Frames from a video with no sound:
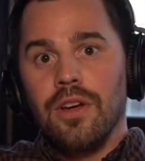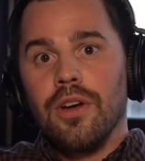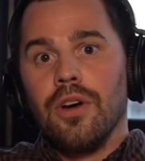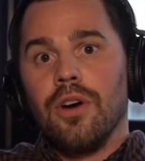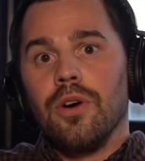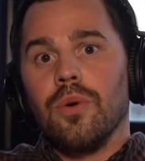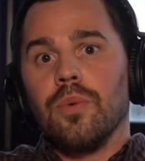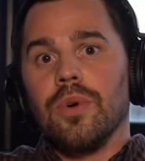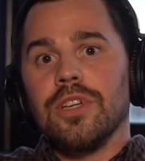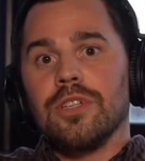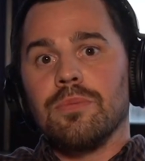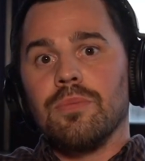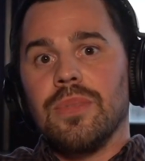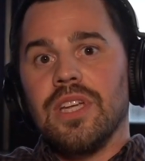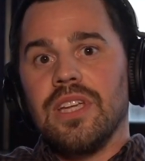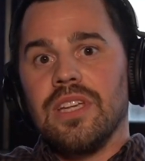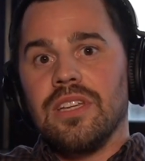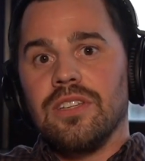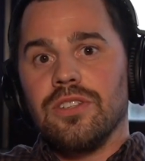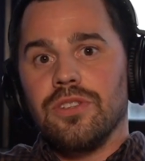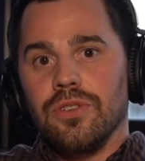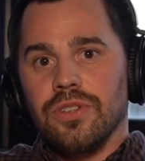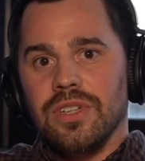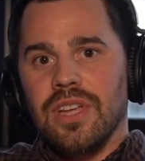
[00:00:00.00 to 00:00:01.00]
which
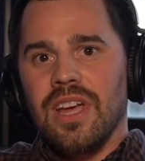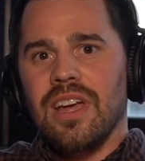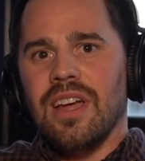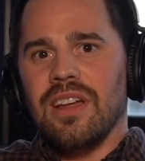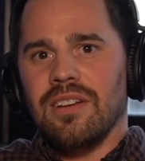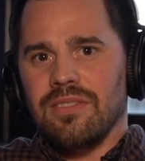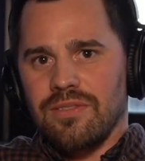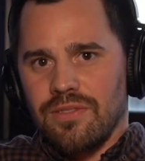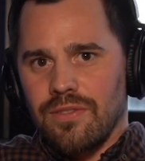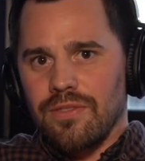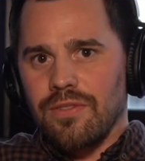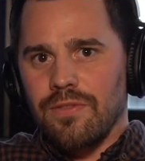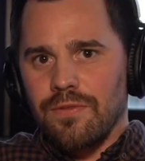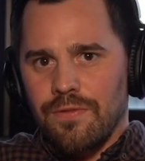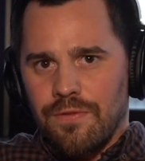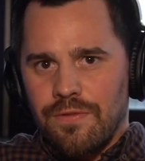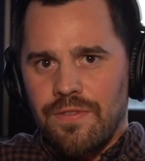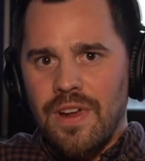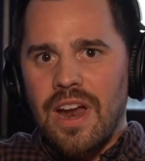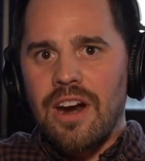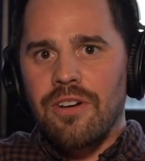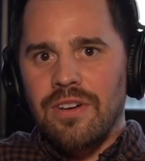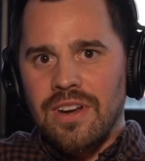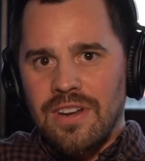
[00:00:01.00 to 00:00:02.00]
means you'll get
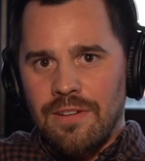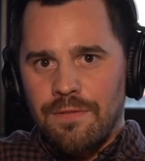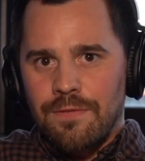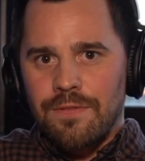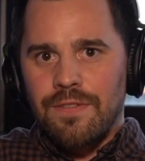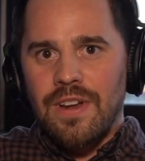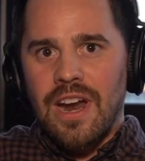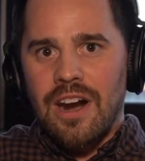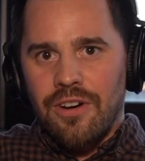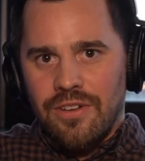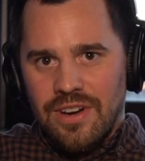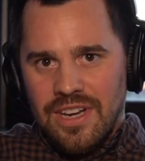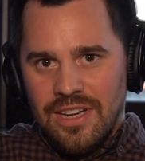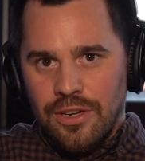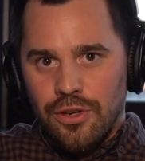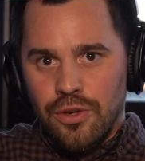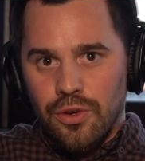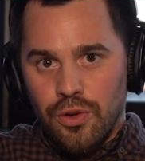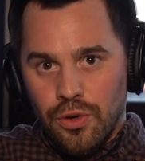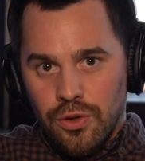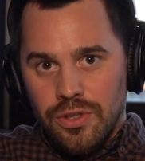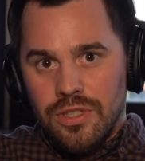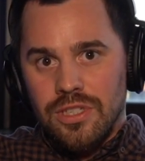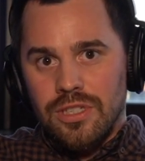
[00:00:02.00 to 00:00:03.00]
very, very
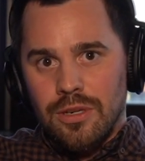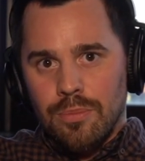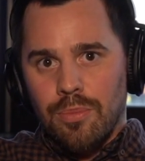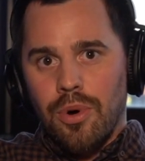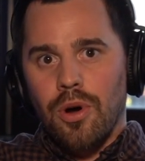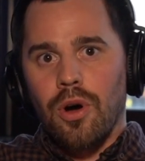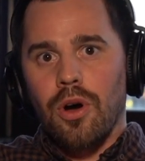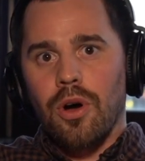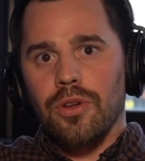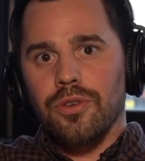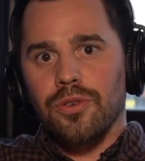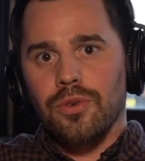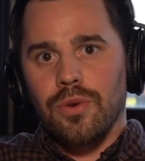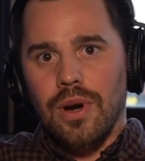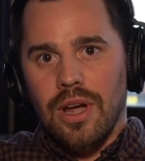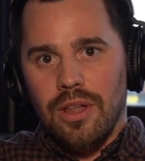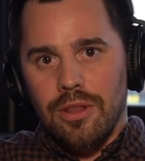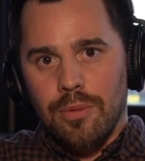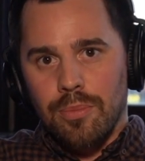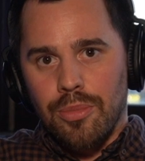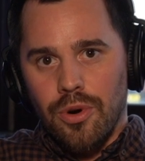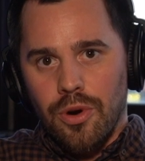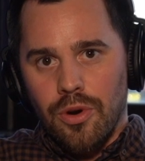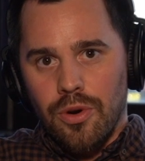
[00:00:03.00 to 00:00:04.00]
good support throughout the
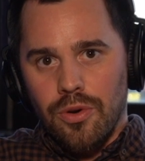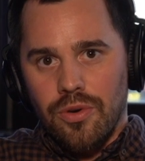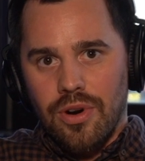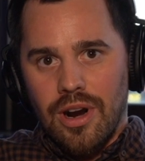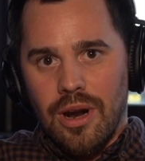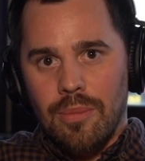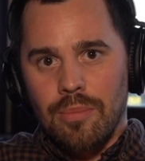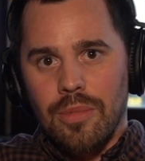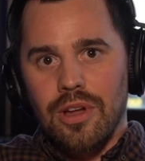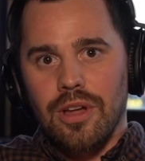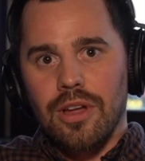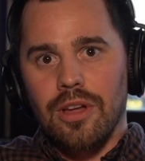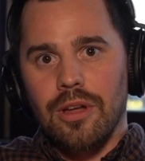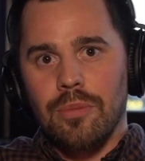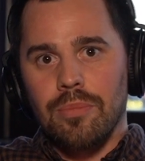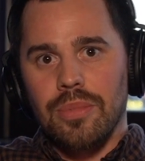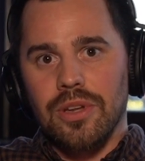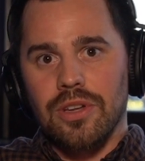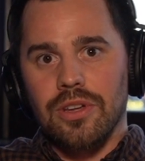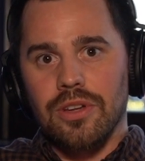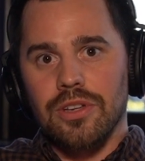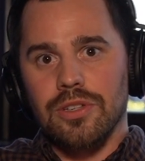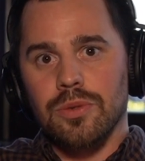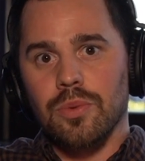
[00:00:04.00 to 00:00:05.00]
program
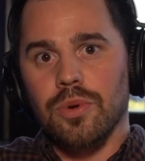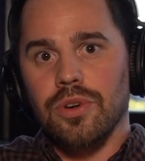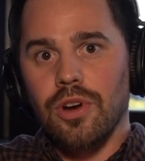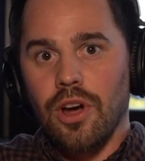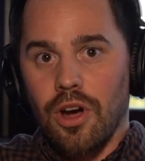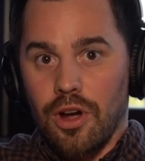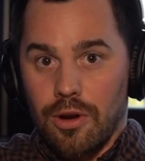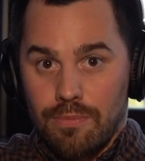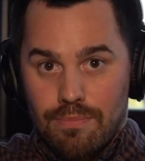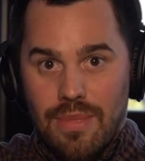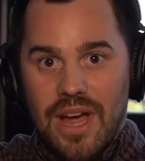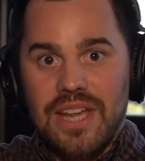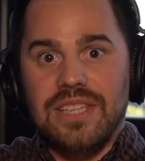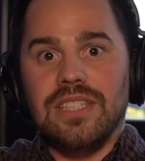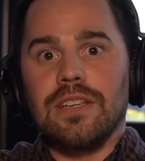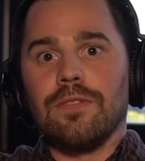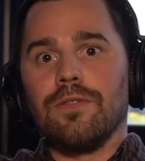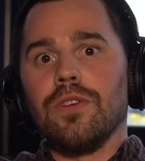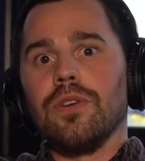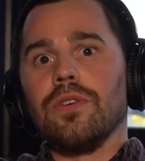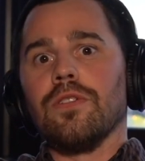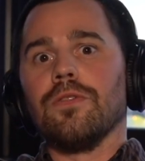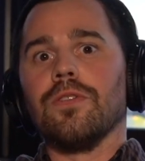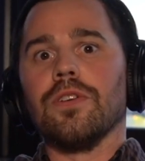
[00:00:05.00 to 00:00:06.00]
because we're not a massive
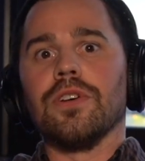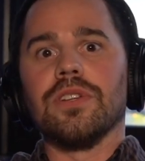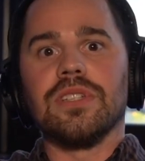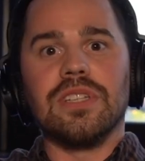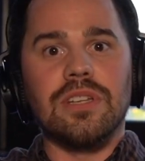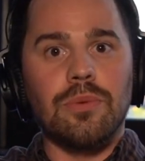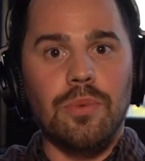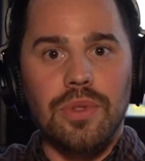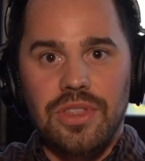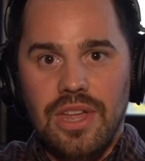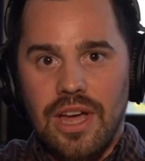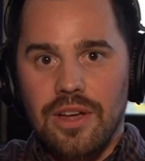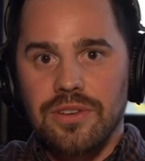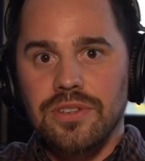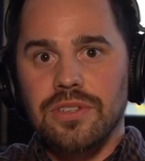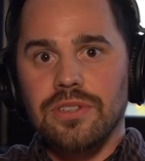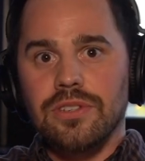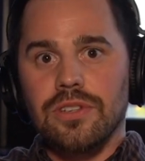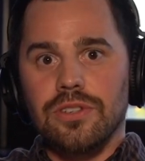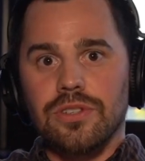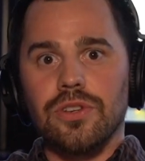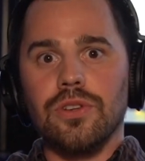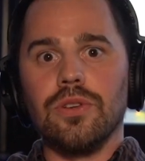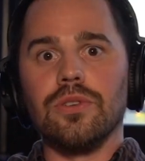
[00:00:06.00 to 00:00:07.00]
university with thousands of
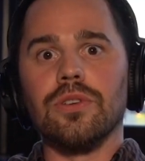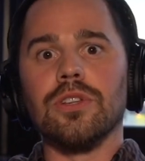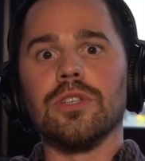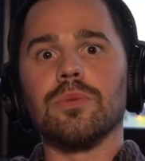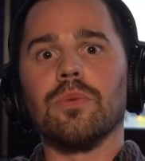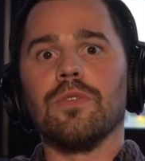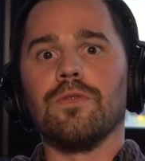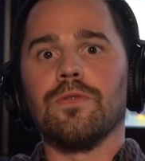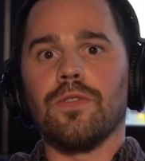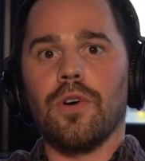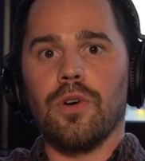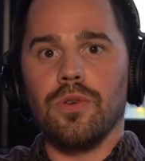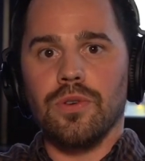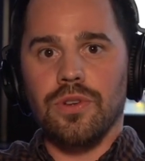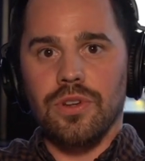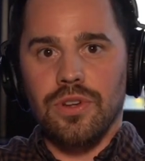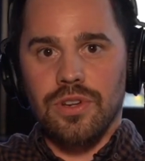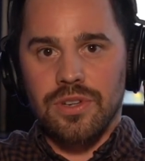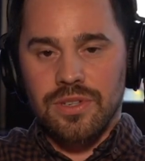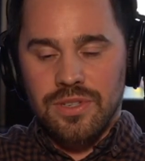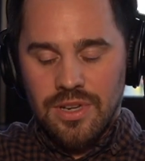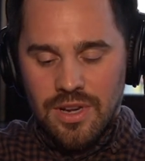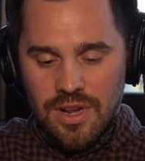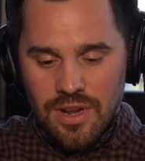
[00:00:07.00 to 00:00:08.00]
students. We
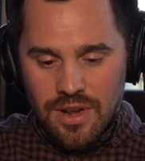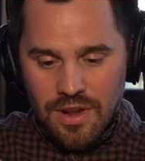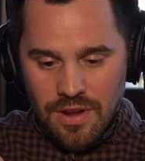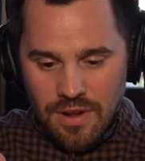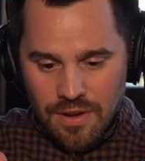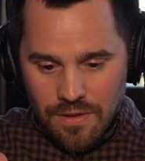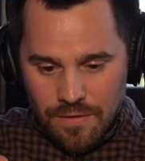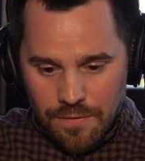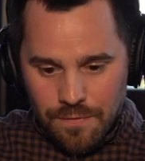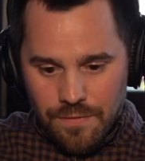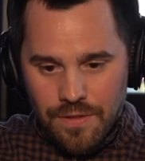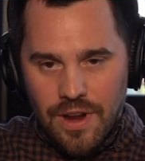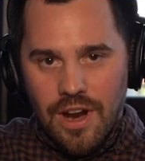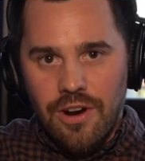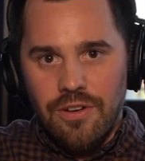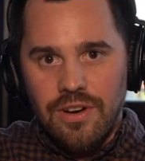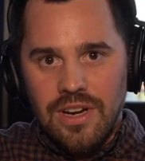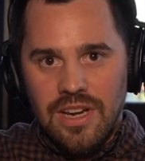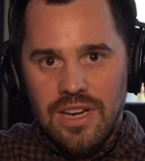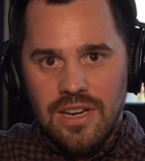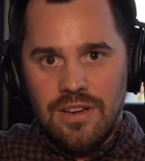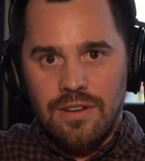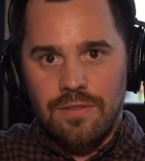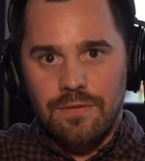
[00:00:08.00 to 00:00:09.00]
focus
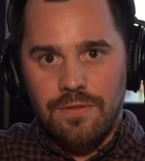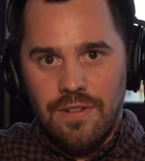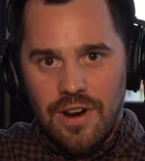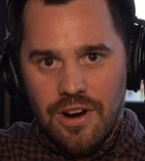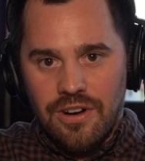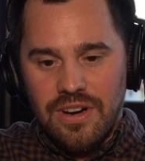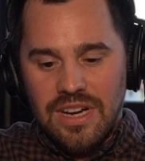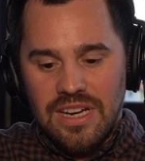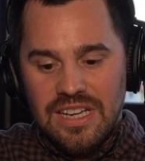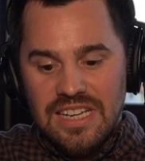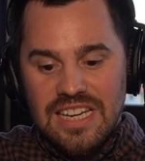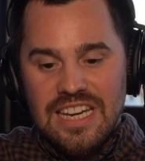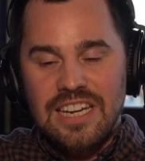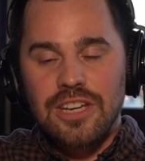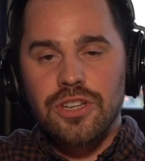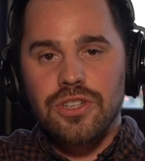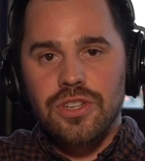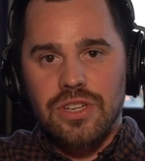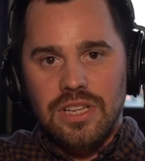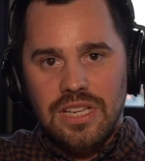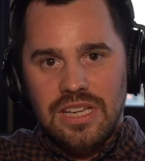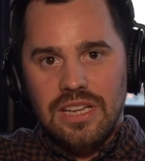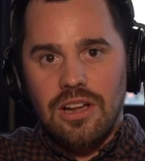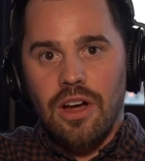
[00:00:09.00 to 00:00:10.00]
very, very
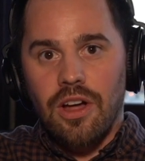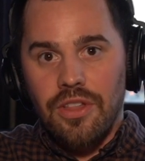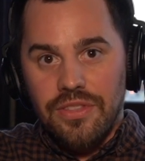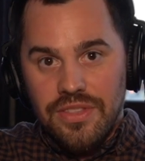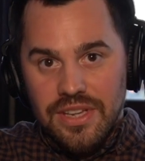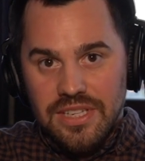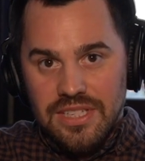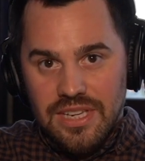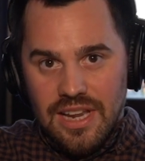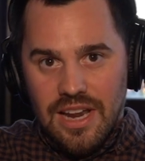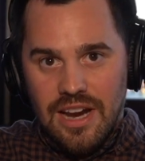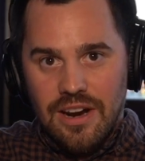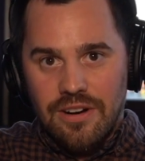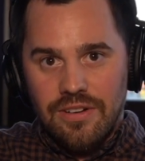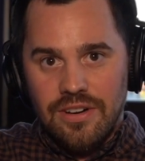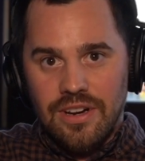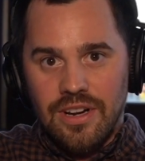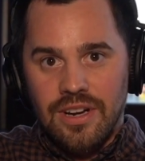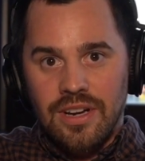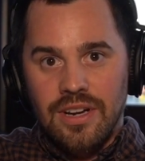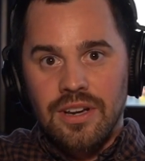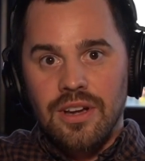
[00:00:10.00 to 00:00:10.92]
nichely on this area,